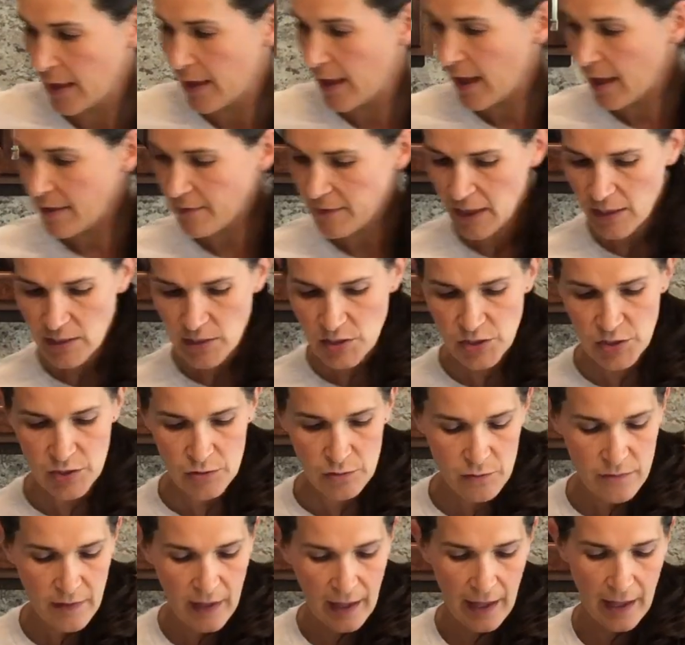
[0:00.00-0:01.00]
And then
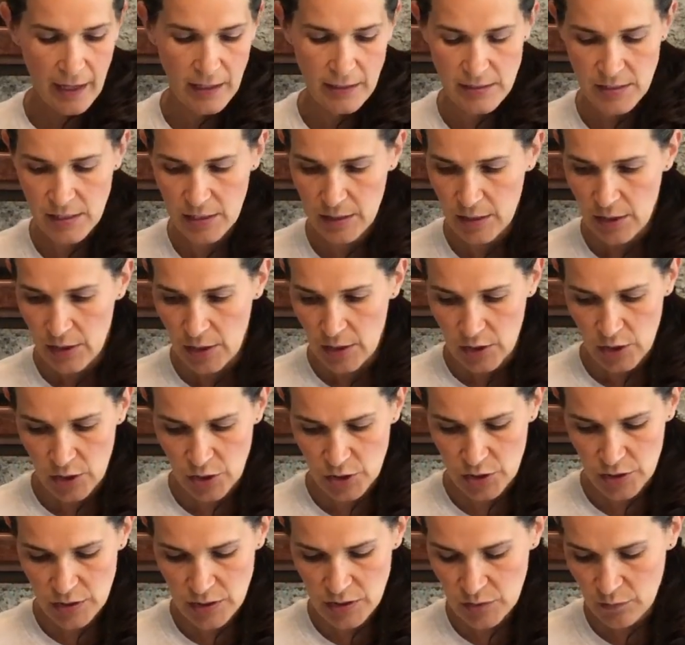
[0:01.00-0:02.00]
to that, you're
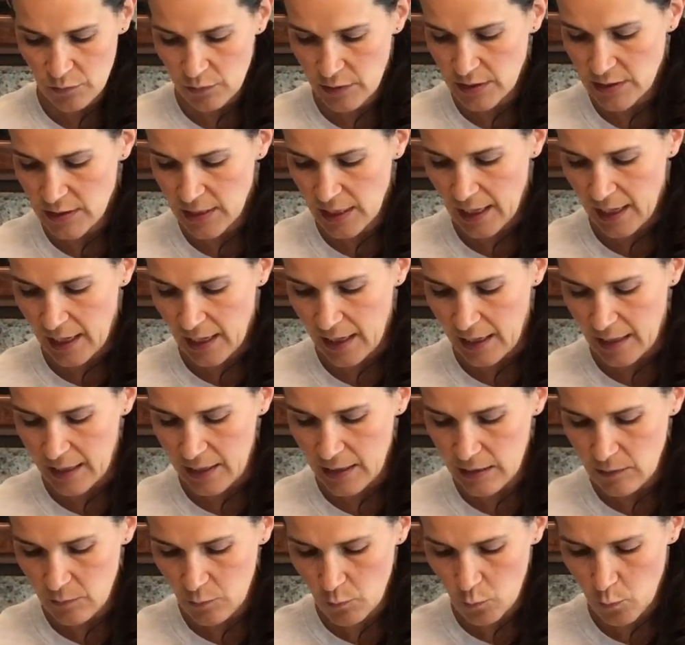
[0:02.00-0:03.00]
just going to
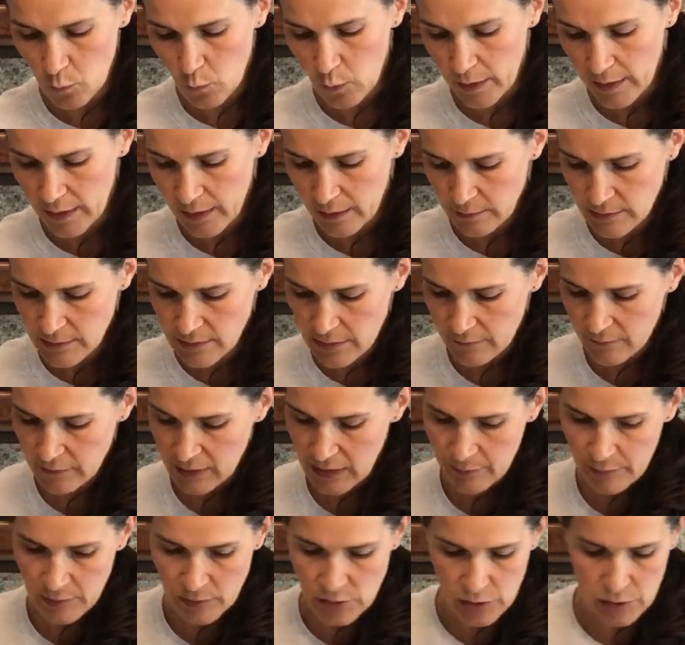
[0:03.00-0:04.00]
add 1 ounce of lemon